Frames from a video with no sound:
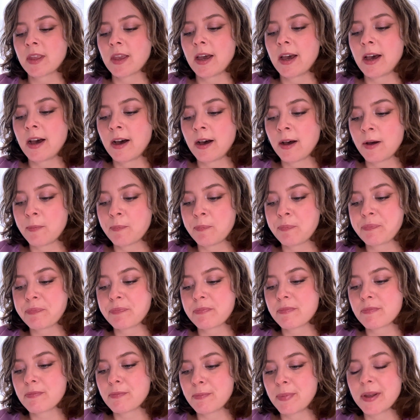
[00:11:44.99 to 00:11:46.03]

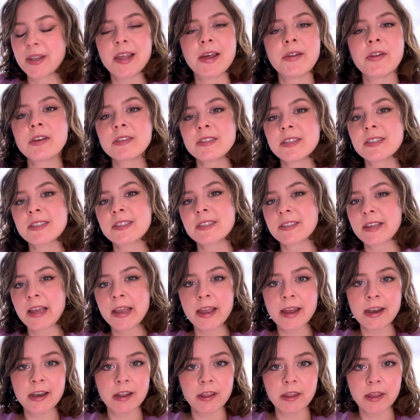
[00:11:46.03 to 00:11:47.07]
But that doesn't say
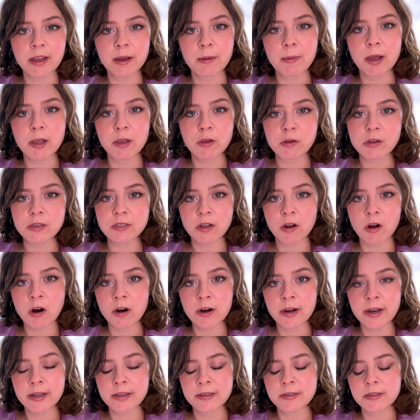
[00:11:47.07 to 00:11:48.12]
anything about you as an
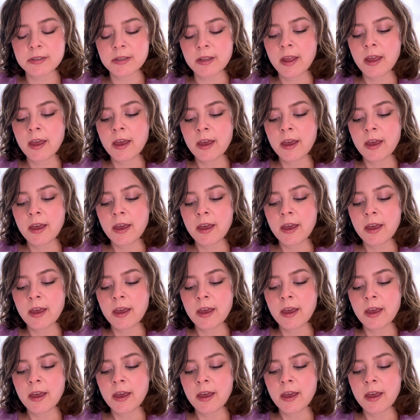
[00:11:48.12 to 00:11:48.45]
artist.